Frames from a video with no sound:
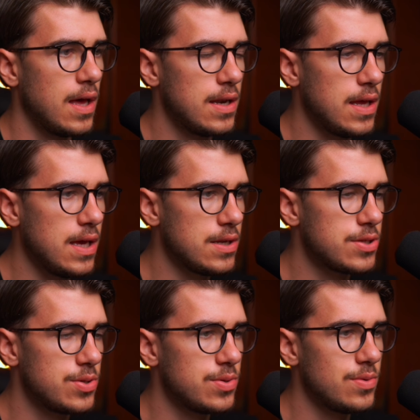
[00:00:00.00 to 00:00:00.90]
it
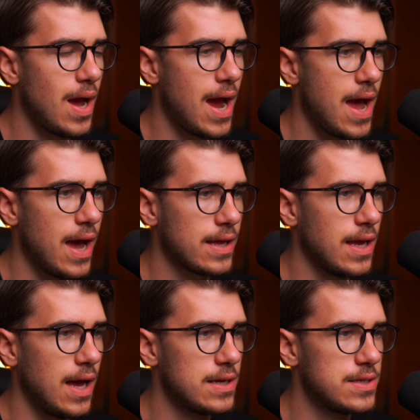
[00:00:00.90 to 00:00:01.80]
needs to act
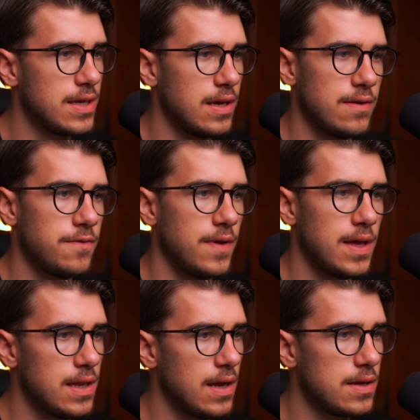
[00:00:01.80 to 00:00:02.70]
as if
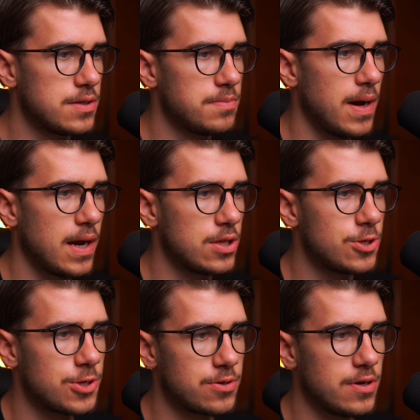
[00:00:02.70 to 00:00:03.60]
it is my
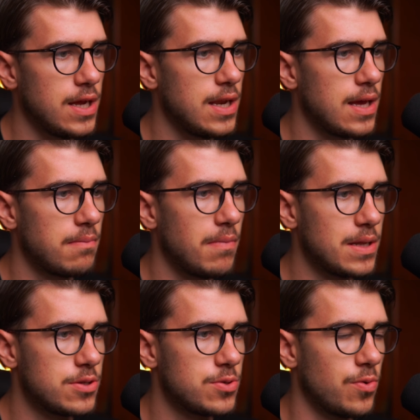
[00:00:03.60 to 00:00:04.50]
trading
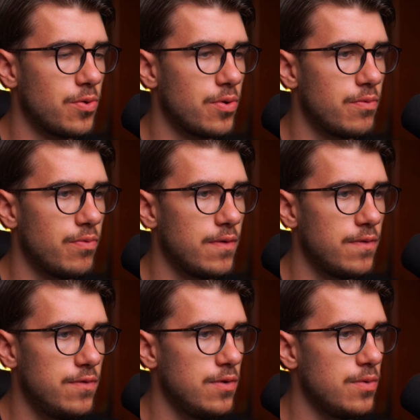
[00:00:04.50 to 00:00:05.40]
mentor
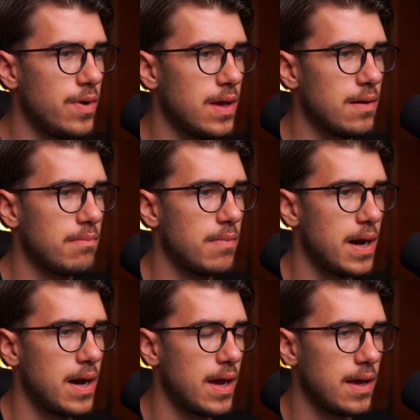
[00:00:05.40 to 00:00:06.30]
reviewing
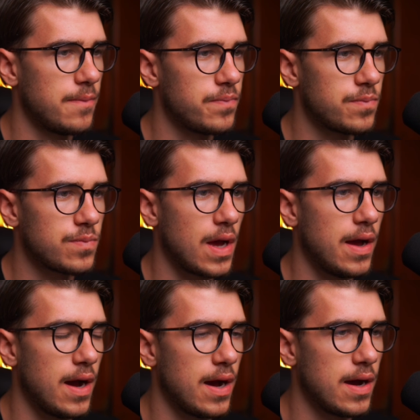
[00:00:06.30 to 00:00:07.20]
my
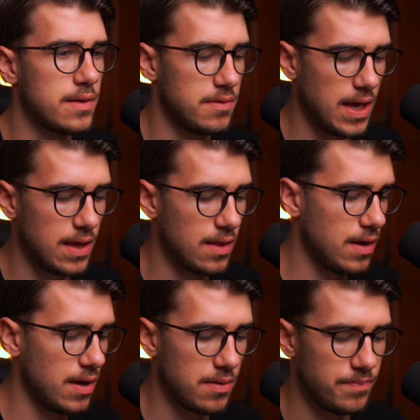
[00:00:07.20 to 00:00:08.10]

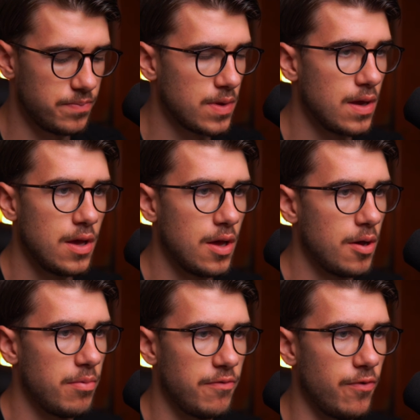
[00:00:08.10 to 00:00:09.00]
daily
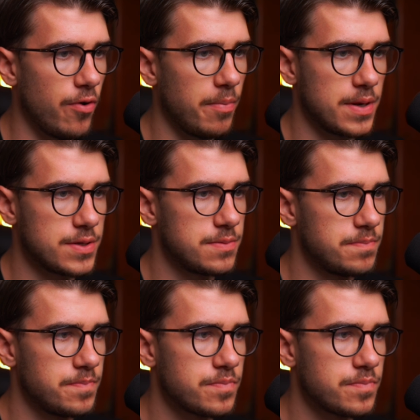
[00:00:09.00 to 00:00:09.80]
performance.